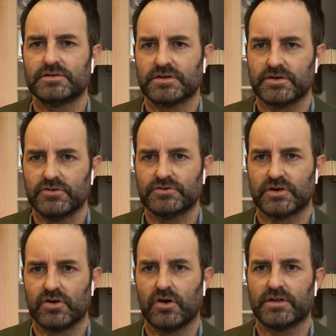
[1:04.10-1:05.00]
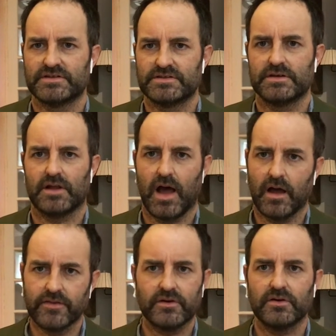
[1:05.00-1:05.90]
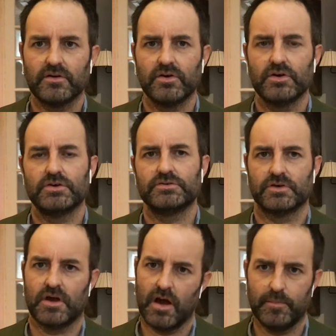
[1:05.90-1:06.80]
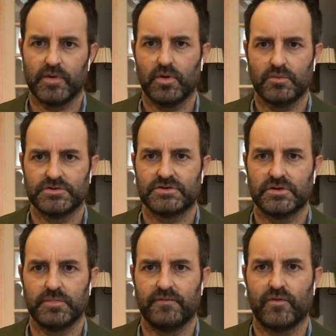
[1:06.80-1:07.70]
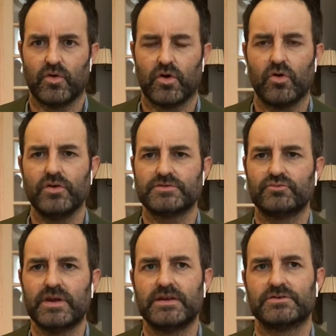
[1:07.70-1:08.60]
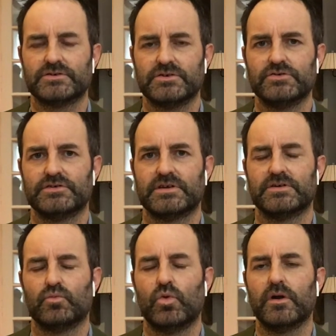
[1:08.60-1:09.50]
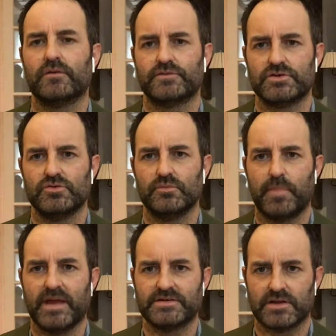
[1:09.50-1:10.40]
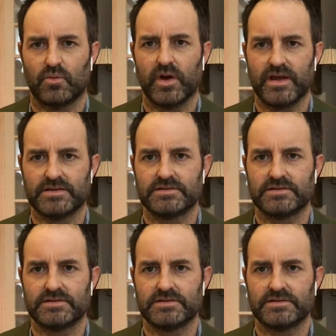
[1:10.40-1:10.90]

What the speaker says: used at all, it's still either to copy what was done before, or it's really just used in one of two basic ways.